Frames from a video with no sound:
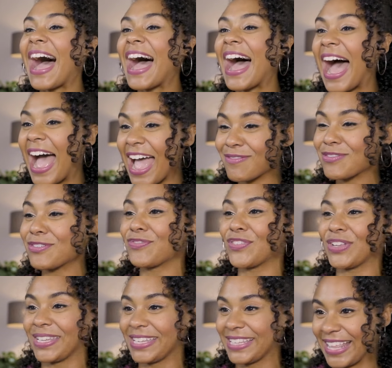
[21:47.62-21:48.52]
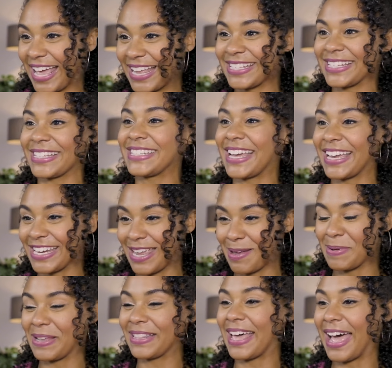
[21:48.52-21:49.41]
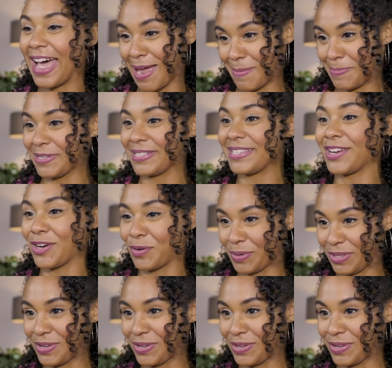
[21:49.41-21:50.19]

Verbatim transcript: I have a feeling that's a dynamic that happens here with